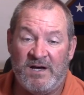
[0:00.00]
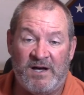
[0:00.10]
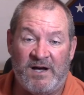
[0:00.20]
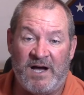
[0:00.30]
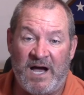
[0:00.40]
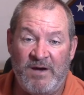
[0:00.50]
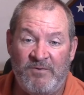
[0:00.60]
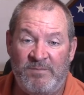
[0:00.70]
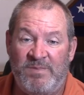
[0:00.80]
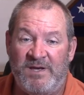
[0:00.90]
Uh, I
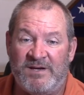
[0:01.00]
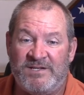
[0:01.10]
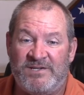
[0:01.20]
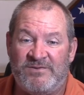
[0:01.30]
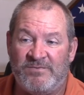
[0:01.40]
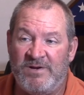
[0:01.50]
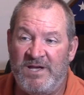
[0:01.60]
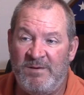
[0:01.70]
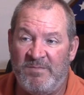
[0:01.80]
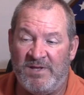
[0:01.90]
would be
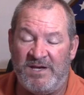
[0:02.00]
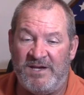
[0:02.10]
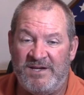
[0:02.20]
extremely